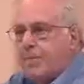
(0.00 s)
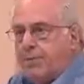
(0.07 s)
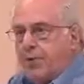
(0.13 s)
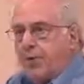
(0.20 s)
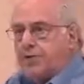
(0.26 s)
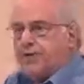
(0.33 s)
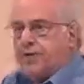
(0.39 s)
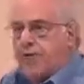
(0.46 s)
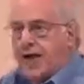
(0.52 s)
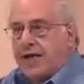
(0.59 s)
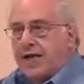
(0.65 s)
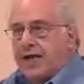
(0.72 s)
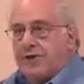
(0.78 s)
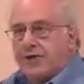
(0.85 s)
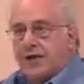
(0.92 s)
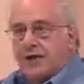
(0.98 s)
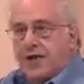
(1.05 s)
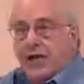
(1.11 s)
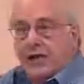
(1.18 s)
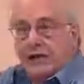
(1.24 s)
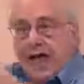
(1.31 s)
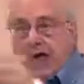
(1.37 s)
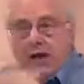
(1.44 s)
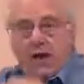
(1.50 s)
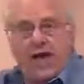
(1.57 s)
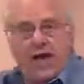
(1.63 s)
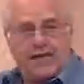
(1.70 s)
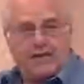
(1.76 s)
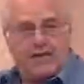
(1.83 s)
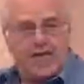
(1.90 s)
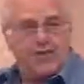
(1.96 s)
Board of directors now
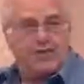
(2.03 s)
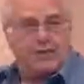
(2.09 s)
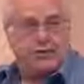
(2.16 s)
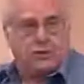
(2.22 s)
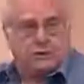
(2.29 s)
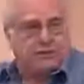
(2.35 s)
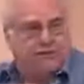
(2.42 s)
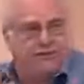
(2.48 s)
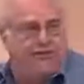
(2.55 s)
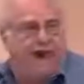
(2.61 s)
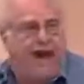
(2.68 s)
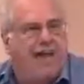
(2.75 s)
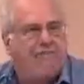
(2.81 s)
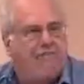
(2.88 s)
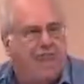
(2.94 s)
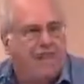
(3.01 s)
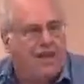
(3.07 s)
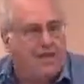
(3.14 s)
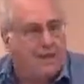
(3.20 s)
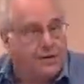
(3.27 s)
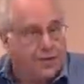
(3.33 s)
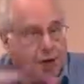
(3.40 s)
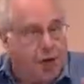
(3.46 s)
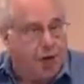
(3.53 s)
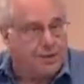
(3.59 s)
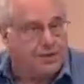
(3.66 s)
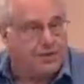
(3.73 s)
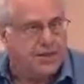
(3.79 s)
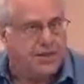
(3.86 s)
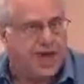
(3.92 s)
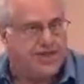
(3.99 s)
has an extra $5 billion
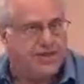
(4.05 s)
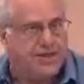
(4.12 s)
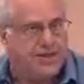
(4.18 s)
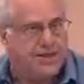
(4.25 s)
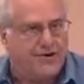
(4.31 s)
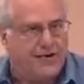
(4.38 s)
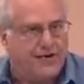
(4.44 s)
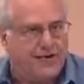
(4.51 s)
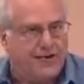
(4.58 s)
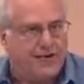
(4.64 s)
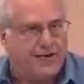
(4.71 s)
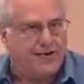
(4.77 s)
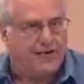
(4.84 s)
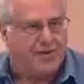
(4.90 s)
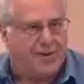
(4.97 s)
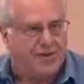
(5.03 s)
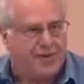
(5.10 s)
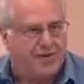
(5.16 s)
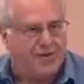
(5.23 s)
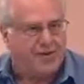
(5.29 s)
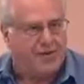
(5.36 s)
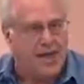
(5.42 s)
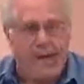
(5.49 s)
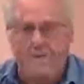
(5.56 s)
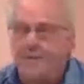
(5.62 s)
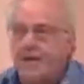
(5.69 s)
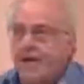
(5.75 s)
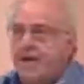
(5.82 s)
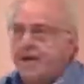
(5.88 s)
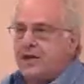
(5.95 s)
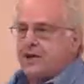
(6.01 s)
in taxes they don't have to give to Uncle Sam.
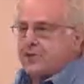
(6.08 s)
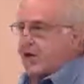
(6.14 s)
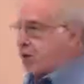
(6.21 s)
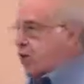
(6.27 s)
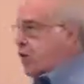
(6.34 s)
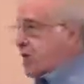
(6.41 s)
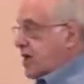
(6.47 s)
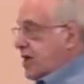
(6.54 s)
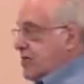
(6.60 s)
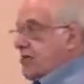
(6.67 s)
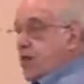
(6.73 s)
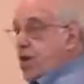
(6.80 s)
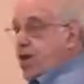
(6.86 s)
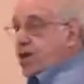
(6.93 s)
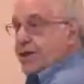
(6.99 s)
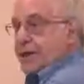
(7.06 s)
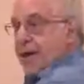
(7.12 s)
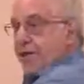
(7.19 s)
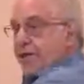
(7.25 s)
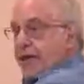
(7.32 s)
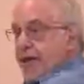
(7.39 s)
So they go into the market and